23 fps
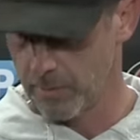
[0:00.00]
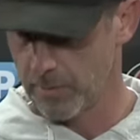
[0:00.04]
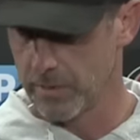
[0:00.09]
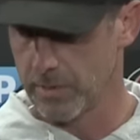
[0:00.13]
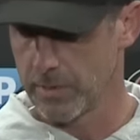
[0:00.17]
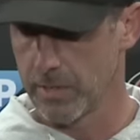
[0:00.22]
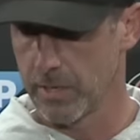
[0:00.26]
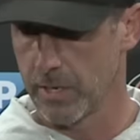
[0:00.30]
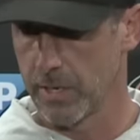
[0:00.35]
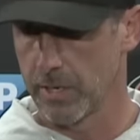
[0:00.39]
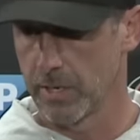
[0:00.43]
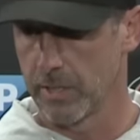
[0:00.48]

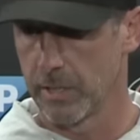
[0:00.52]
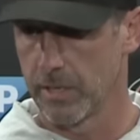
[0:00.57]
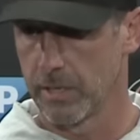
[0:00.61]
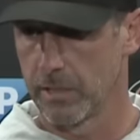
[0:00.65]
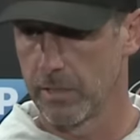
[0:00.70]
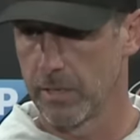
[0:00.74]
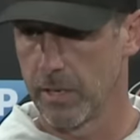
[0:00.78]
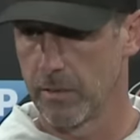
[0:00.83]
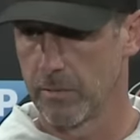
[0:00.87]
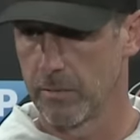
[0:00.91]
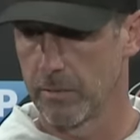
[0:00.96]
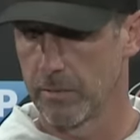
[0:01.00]
it's not a
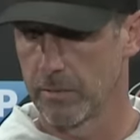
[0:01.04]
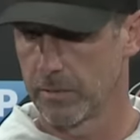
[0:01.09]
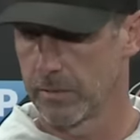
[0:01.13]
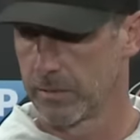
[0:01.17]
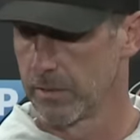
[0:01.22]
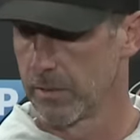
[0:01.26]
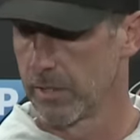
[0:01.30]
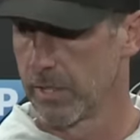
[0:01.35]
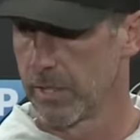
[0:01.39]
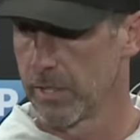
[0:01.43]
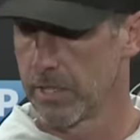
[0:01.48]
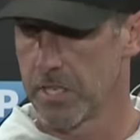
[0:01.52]
number
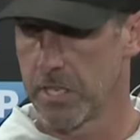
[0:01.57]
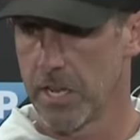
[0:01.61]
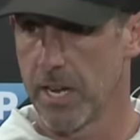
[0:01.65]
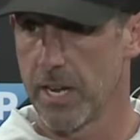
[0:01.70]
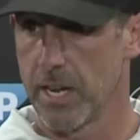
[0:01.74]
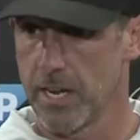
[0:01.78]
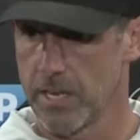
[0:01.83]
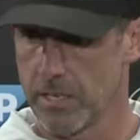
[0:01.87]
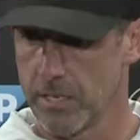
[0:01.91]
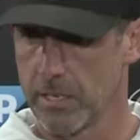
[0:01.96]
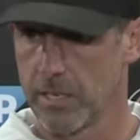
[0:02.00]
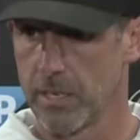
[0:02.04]
it's not
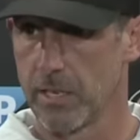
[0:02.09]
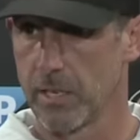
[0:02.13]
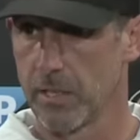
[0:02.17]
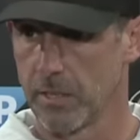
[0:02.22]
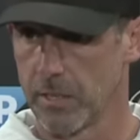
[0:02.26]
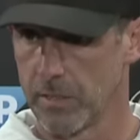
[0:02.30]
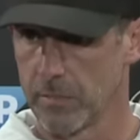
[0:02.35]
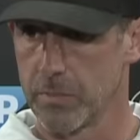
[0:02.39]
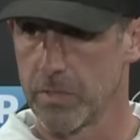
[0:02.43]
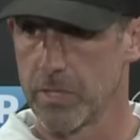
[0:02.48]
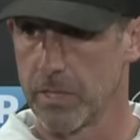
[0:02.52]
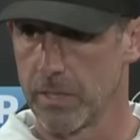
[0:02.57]

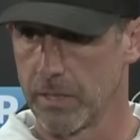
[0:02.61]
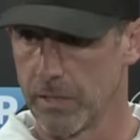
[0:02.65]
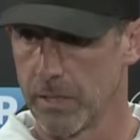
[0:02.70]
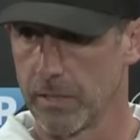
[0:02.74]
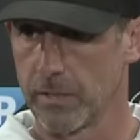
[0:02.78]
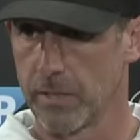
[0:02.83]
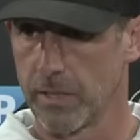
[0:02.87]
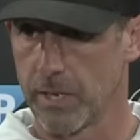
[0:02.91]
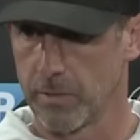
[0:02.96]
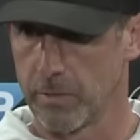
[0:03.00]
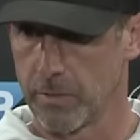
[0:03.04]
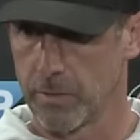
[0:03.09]
ACL, MCL,
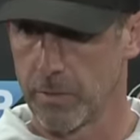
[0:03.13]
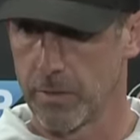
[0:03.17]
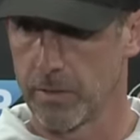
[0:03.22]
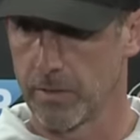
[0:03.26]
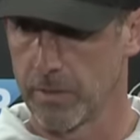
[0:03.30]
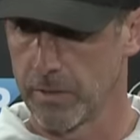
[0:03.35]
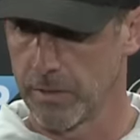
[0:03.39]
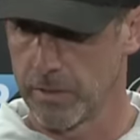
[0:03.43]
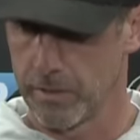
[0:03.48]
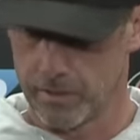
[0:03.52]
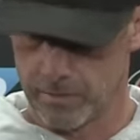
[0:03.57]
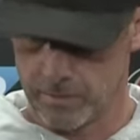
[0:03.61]
nothing I would be
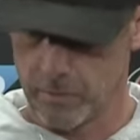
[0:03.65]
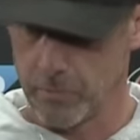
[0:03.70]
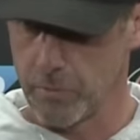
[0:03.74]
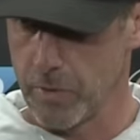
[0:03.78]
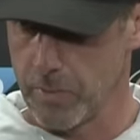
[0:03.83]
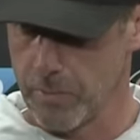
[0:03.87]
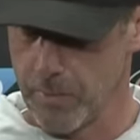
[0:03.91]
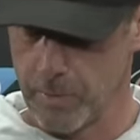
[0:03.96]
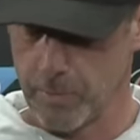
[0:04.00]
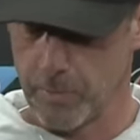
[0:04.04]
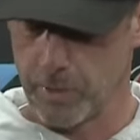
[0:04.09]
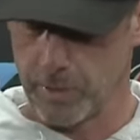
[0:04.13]
able to
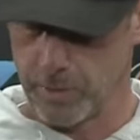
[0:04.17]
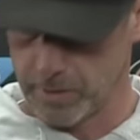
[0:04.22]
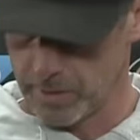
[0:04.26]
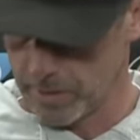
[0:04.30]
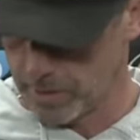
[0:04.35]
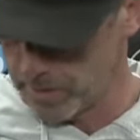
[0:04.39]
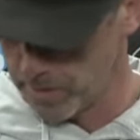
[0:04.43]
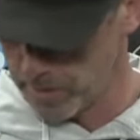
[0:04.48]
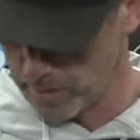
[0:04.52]
remember to tell you